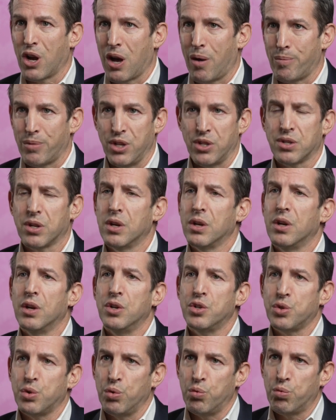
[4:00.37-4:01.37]
companies
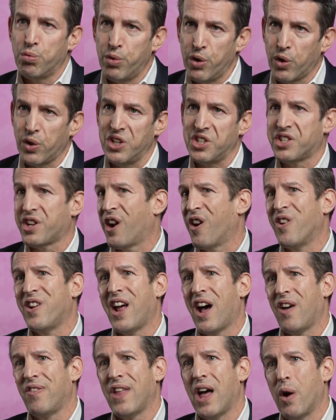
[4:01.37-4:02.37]
to really tear
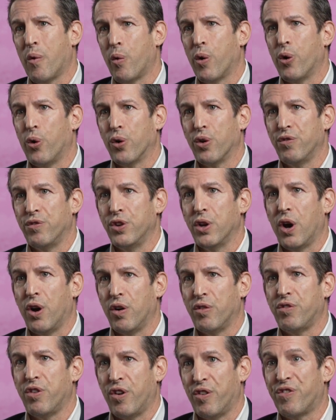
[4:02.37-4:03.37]
down that world
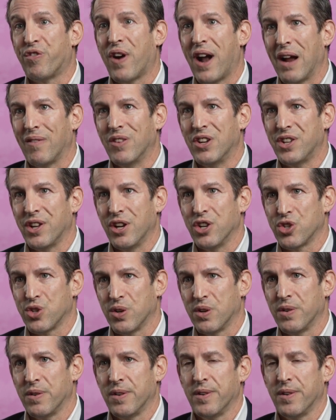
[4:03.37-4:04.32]
of fragmentation.